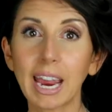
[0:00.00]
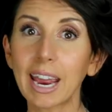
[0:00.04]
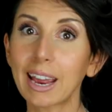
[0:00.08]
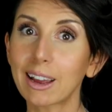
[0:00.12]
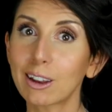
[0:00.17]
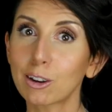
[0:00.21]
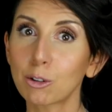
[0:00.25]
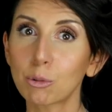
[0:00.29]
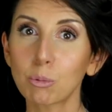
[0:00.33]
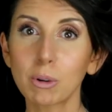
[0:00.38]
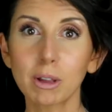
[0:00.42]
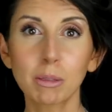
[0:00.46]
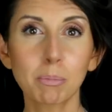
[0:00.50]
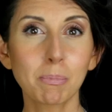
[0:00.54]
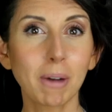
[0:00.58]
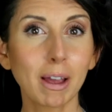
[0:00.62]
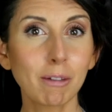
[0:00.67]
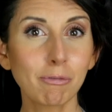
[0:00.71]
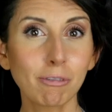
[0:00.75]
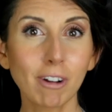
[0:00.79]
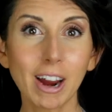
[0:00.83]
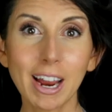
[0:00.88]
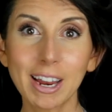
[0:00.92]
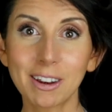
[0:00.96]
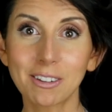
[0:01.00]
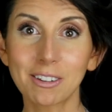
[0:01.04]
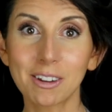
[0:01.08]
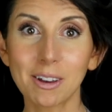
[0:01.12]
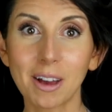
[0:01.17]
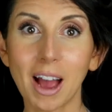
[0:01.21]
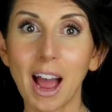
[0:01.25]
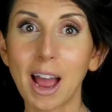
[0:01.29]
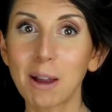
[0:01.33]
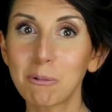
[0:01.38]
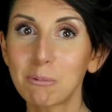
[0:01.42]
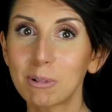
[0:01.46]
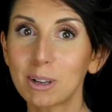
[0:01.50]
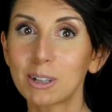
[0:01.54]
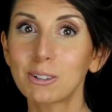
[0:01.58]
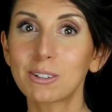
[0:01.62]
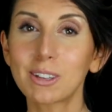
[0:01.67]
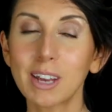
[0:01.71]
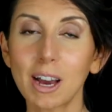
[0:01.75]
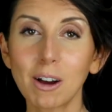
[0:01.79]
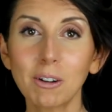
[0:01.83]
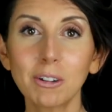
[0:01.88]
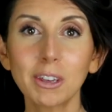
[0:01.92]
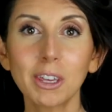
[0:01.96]
And with my friend, I will
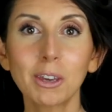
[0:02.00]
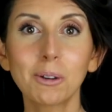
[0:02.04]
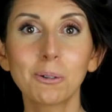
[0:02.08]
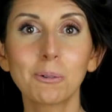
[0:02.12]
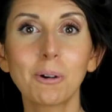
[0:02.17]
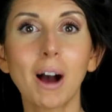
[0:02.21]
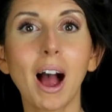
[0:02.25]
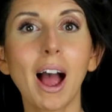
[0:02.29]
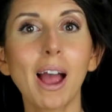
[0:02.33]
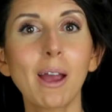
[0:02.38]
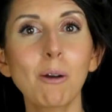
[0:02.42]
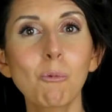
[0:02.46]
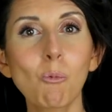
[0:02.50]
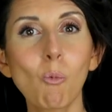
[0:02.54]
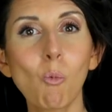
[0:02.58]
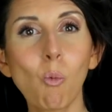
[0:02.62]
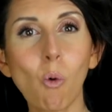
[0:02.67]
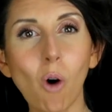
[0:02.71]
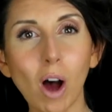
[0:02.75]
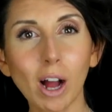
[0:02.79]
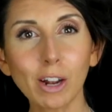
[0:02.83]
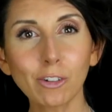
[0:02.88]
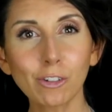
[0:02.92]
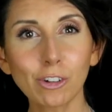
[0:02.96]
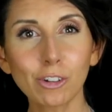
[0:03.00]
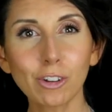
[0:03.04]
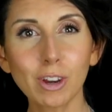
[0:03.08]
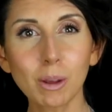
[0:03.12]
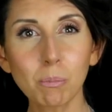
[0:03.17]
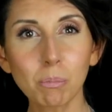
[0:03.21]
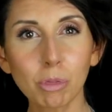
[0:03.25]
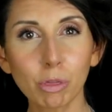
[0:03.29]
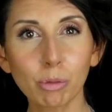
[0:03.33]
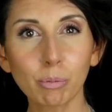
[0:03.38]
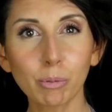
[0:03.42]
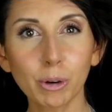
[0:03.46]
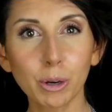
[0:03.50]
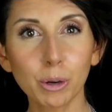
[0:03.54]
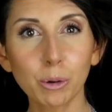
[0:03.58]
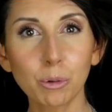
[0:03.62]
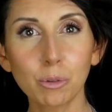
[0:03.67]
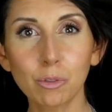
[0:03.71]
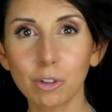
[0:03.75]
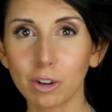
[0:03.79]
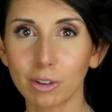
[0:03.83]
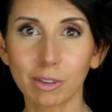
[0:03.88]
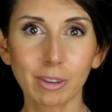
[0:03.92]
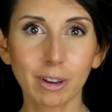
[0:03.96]
tell you, I watched him
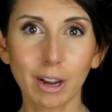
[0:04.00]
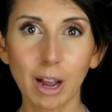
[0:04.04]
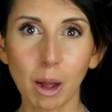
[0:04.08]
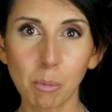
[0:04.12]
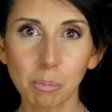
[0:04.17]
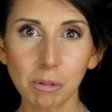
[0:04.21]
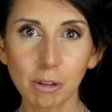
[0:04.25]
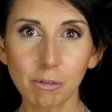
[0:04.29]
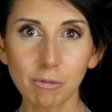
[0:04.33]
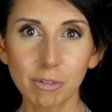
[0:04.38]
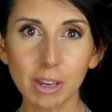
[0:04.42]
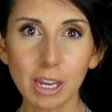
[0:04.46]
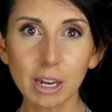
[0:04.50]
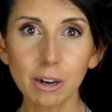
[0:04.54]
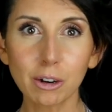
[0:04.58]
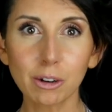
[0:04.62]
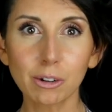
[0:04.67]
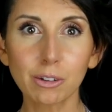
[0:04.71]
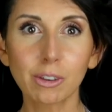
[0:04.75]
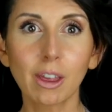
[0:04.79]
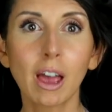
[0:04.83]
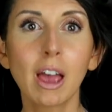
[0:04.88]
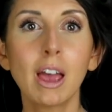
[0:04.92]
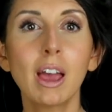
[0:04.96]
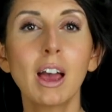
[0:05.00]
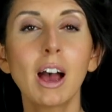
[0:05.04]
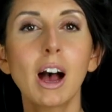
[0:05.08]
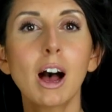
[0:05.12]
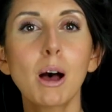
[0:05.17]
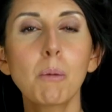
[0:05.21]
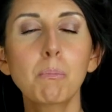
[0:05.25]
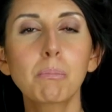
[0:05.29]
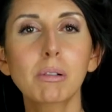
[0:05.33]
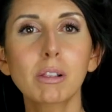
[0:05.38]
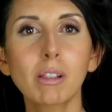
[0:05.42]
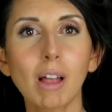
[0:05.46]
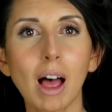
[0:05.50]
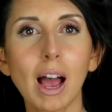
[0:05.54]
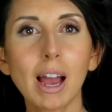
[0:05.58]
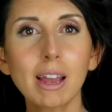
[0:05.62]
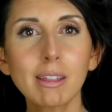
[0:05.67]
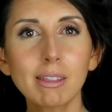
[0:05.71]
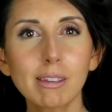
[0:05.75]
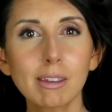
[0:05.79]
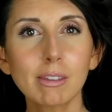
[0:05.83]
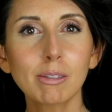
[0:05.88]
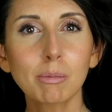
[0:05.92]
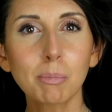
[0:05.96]
through just a couple of years
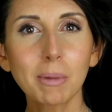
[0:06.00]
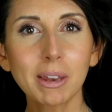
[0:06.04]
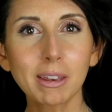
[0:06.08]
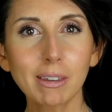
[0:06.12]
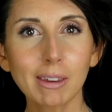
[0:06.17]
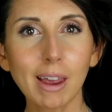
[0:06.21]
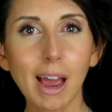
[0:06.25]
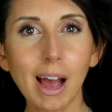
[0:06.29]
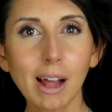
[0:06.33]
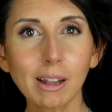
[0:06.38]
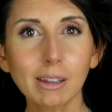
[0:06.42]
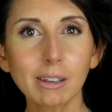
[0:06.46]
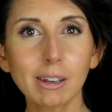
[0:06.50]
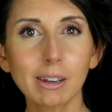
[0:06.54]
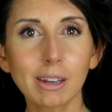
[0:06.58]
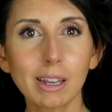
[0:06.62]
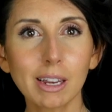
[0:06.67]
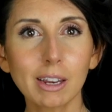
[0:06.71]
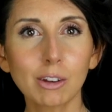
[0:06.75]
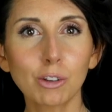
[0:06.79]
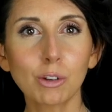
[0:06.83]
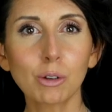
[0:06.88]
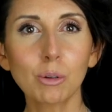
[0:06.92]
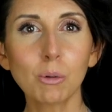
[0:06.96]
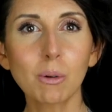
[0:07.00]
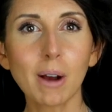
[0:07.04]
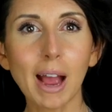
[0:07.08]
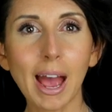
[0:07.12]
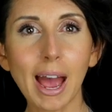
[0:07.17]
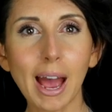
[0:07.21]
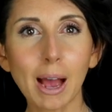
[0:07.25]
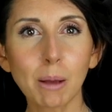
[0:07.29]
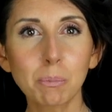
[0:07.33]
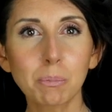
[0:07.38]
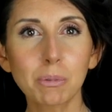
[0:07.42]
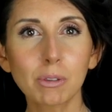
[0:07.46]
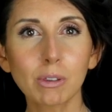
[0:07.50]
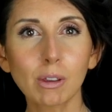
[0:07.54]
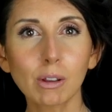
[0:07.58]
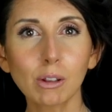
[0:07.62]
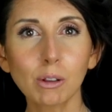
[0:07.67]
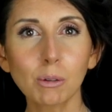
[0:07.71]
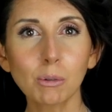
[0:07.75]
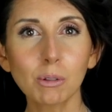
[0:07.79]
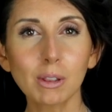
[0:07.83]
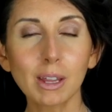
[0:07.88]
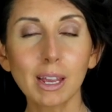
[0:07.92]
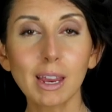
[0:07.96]
apply this mentality to
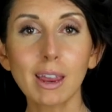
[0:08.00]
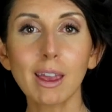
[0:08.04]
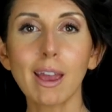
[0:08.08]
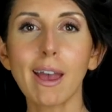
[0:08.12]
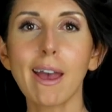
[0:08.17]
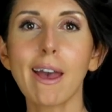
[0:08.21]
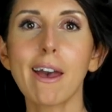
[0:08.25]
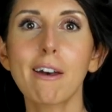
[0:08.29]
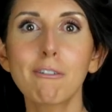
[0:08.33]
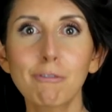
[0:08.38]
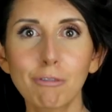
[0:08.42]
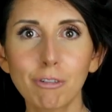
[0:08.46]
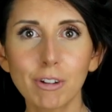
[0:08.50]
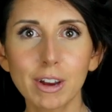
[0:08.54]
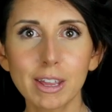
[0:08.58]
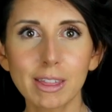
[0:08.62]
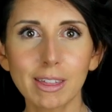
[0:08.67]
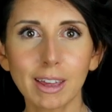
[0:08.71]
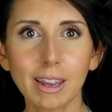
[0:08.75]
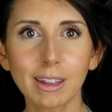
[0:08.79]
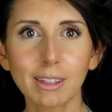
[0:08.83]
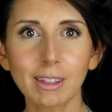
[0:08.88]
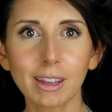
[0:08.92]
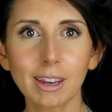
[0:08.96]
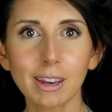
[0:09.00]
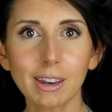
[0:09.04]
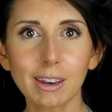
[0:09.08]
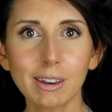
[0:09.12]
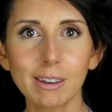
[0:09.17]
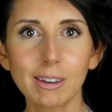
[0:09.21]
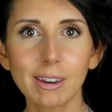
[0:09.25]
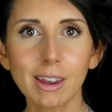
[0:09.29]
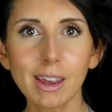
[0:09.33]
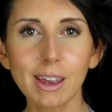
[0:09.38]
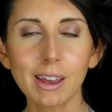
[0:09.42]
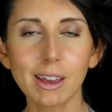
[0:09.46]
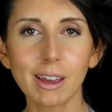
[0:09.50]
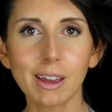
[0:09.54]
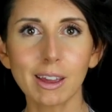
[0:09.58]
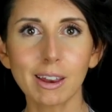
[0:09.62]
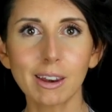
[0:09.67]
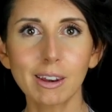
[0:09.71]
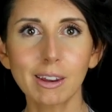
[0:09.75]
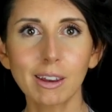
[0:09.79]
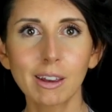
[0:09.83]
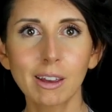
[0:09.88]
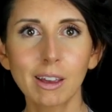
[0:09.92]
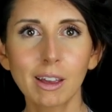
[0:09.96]
absolutely everything that he
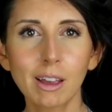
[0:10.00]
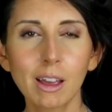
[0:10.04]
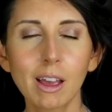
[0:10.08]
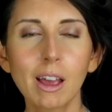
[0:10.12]
did,